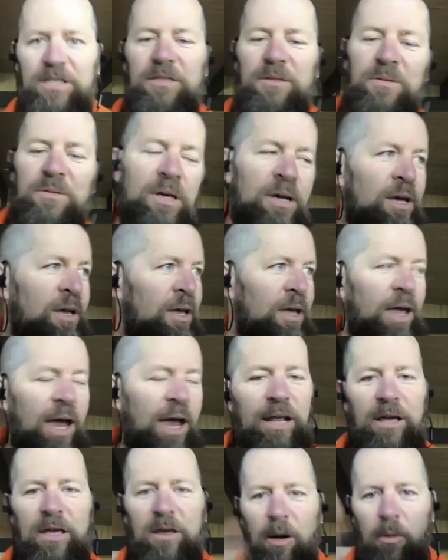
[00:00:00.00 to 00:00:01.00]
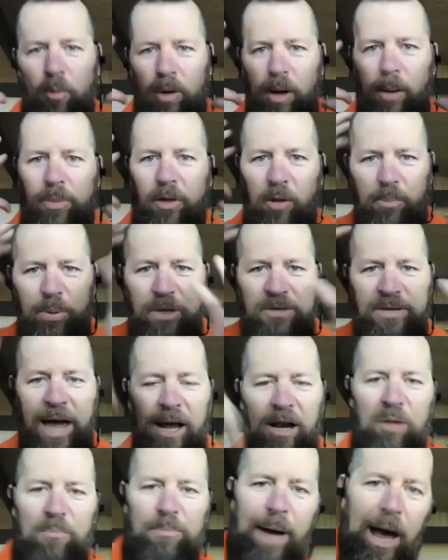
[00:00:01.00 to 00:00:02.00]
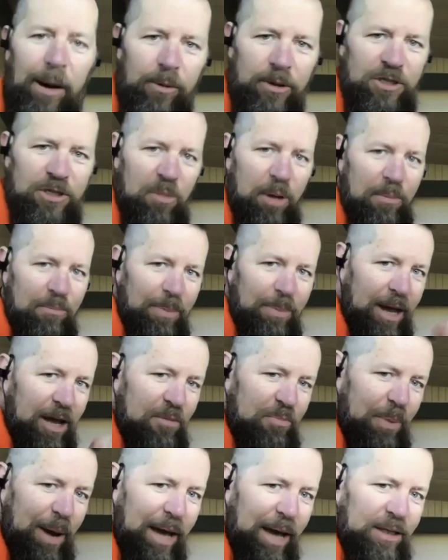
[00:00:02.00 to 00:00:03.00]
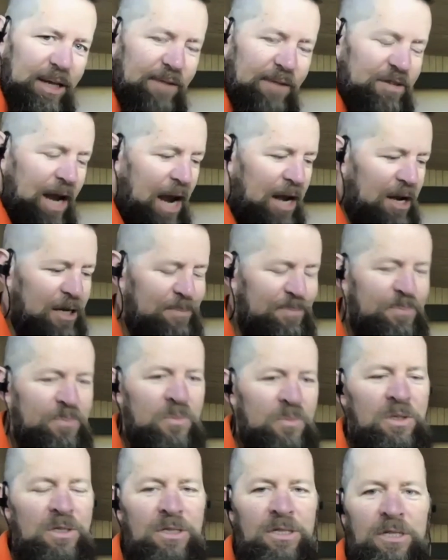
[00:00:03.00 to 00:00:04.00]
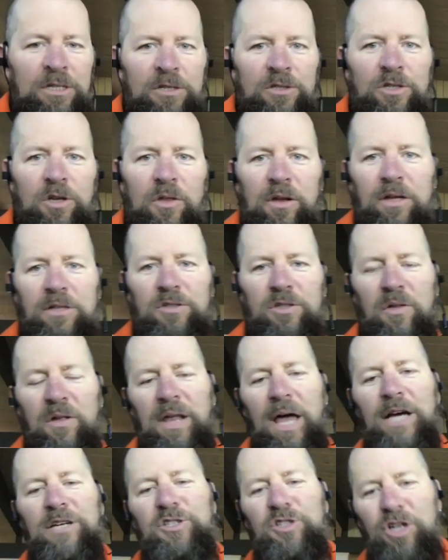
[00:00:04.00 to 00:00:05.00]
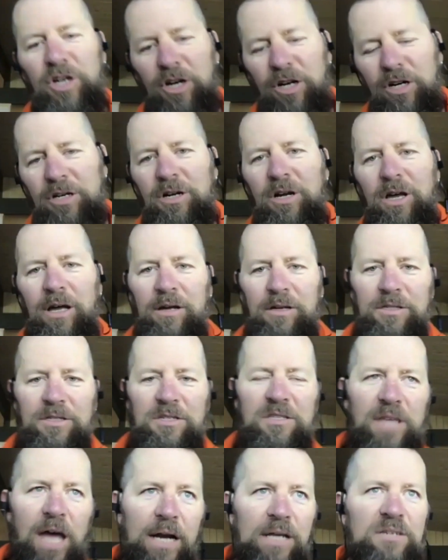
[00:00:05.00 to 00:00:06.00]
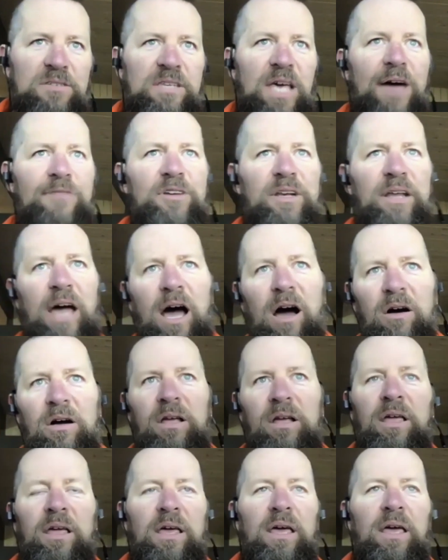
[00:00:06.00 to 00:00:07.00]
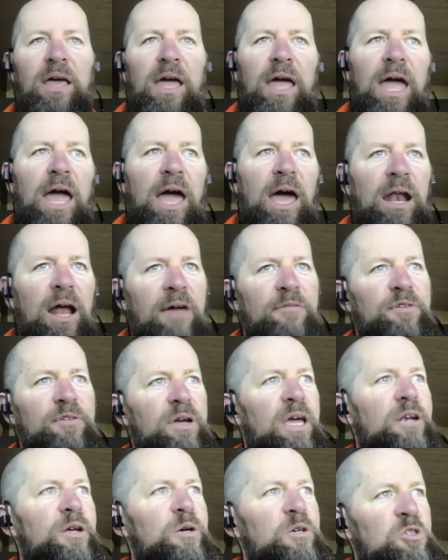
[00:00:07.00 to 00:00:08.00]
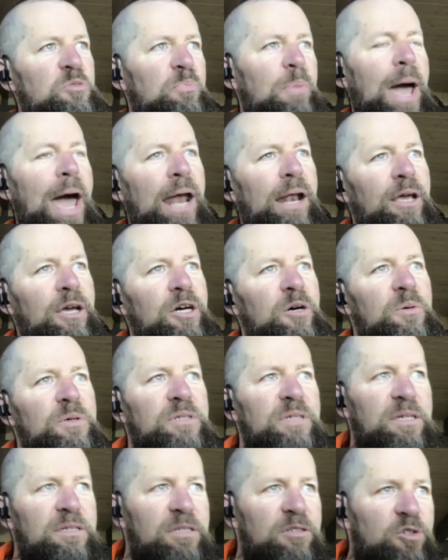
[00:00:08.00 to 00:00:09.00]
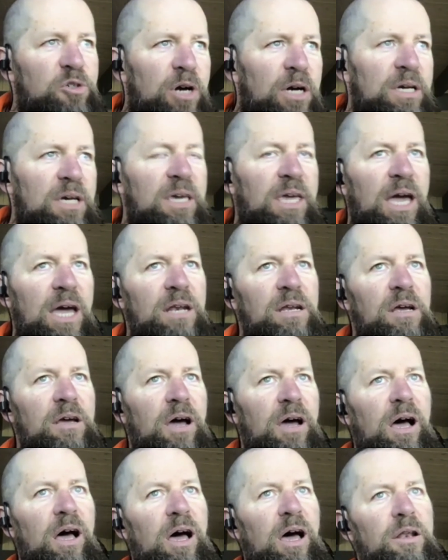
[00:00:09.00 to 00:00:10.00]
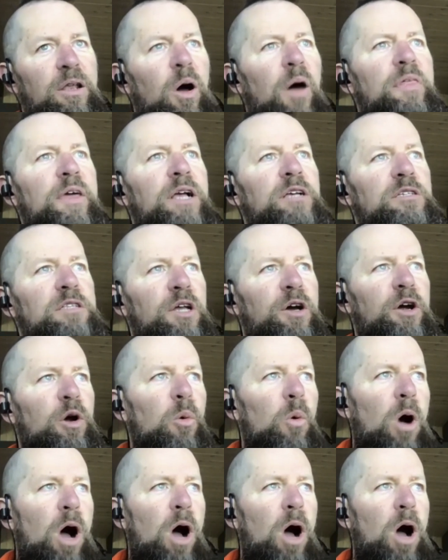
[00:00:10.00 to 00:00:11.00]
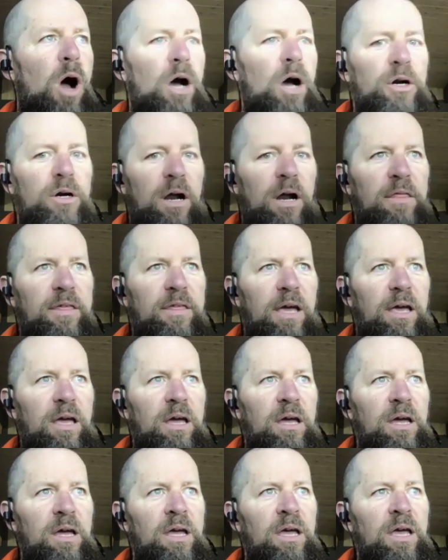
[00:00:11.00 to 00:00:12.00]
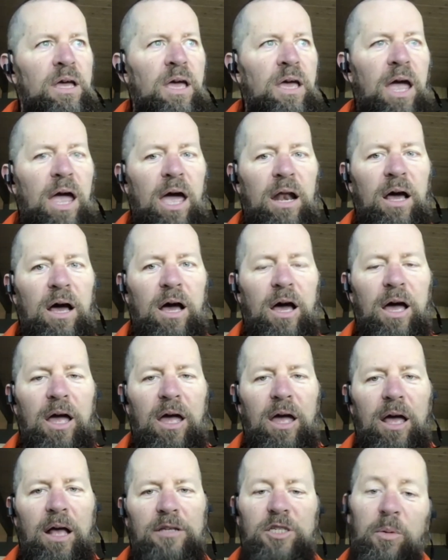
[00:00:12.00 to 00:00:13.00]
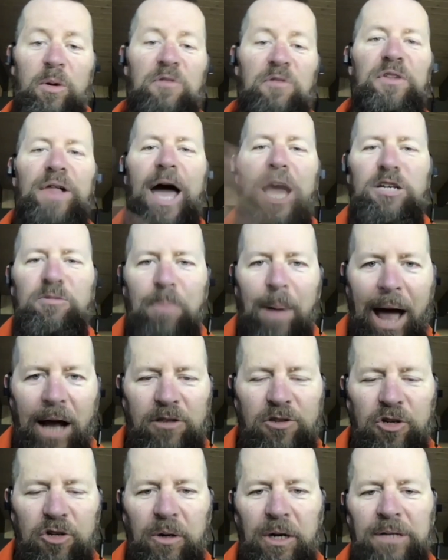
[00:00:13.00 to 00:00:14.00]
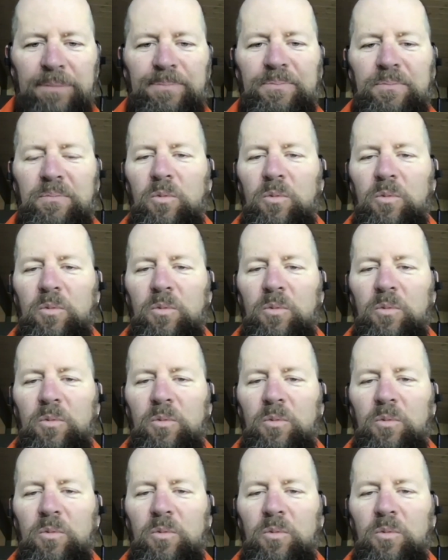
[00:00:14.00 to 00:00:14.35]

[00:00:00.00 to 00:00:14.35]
and he went up there and put his hat on backwards and bat left-handed. So the next year, this is '97 now, and I forget who's batting. Who was it? Is it Kruk again? No, I think it's Larry Walker, I think. And so we flash back to it.